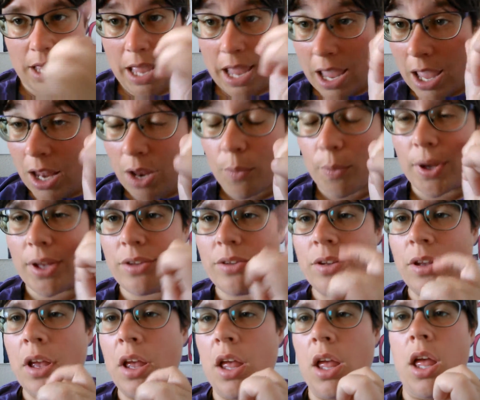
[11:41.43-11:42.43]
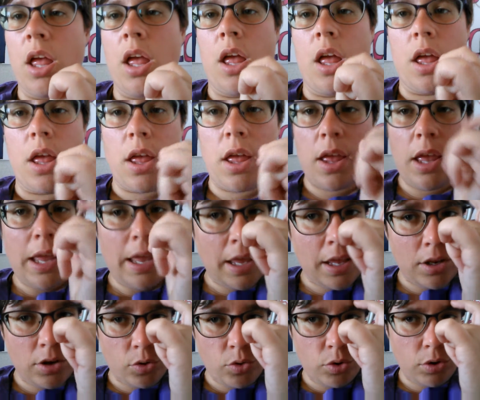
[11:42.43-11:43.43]
Anyways,
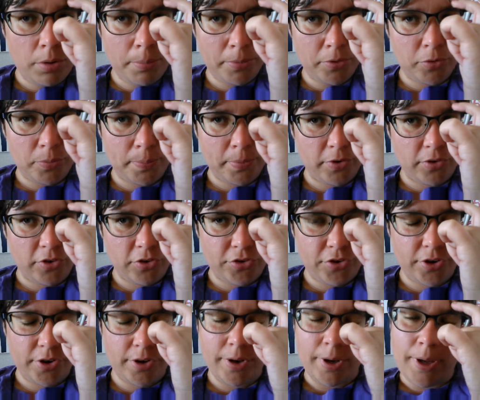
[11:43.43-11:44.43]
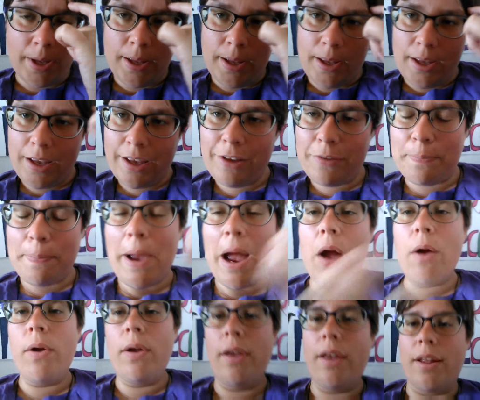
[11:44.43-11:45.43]
in Corvo's position, his
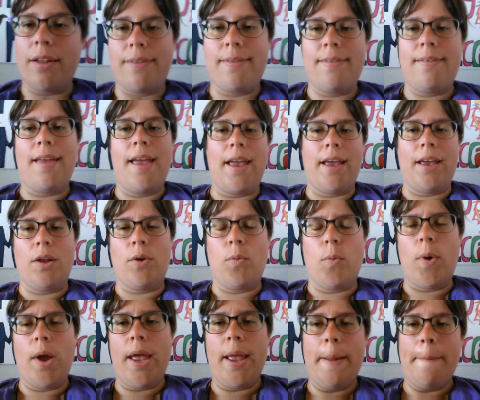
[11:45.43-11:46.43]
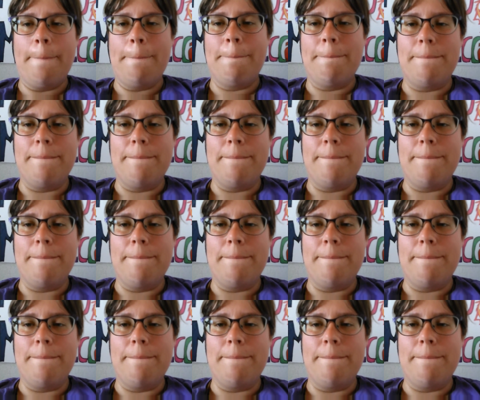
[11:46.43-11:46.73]
power gets taken away.